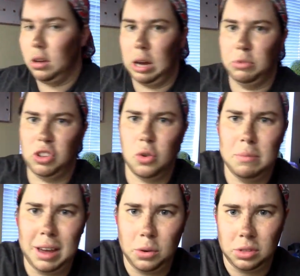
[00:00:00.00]
I'm just
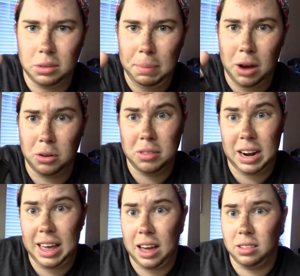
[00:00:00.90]
going back with the powder that
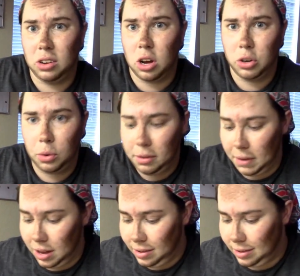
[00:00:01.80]
I had to contour his
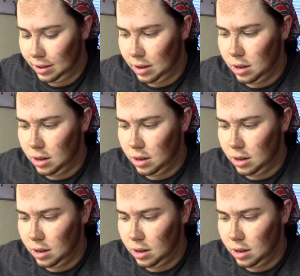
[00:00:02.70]
face